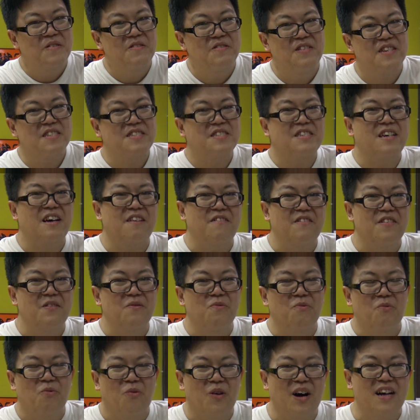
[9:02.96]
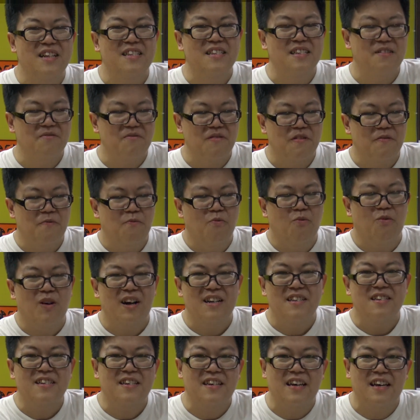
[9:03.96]
you just carry with
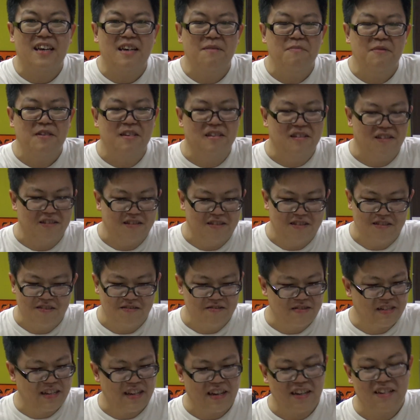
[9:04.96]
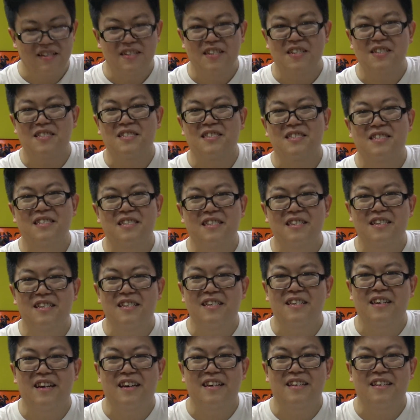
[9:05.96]
one cable, you can just
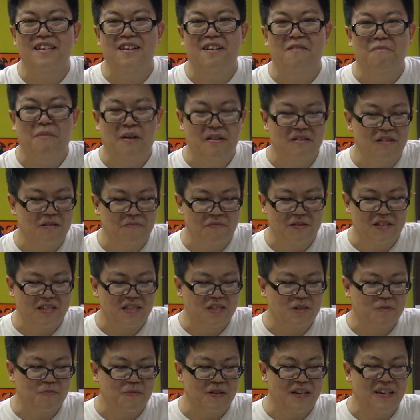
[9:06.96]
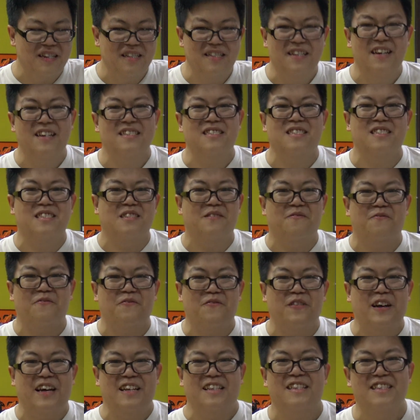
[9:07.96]
get a multiple display. That's
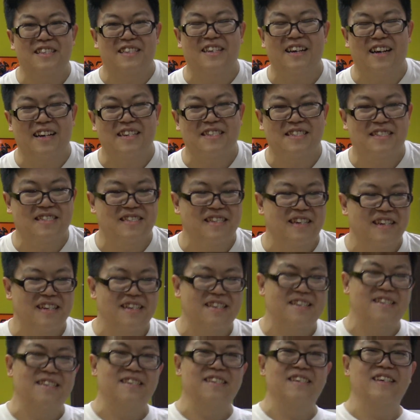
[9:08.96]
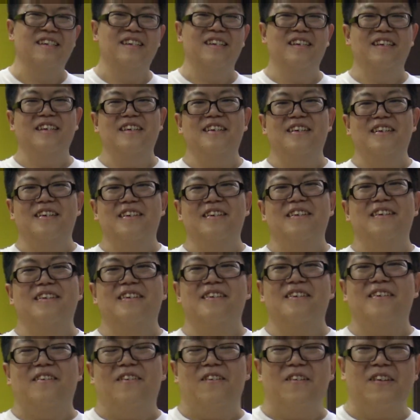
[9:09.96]
fantastic.
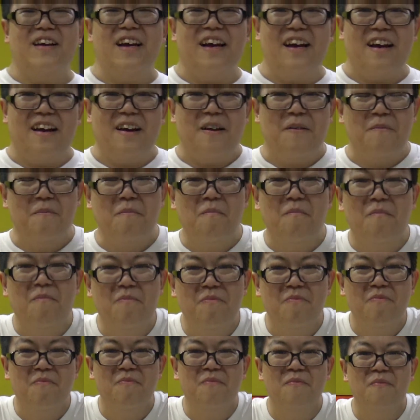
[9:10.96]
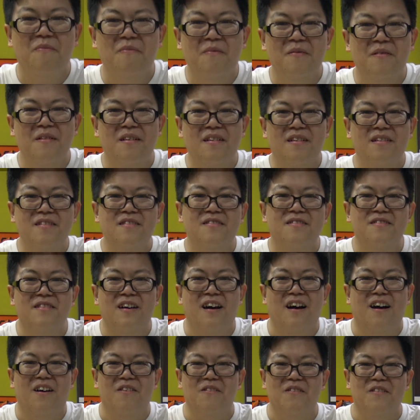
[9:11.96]
Okay,
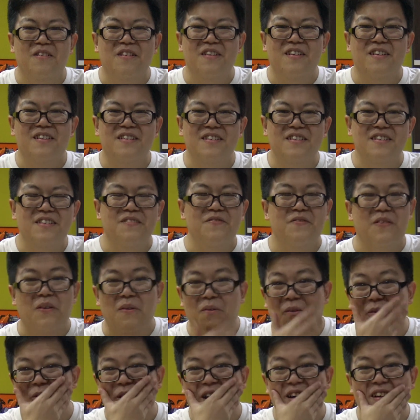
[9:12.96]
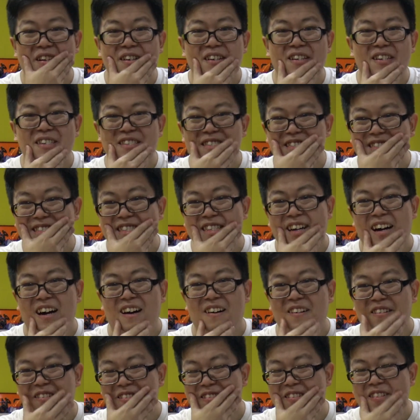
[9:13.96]
now if you're wondering,
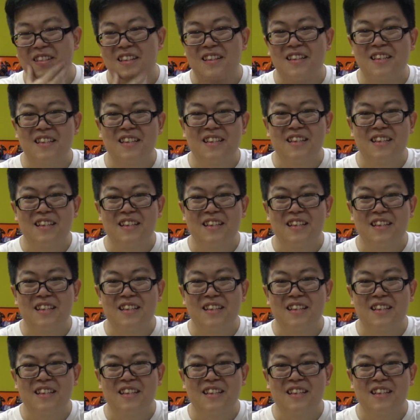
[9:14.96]
now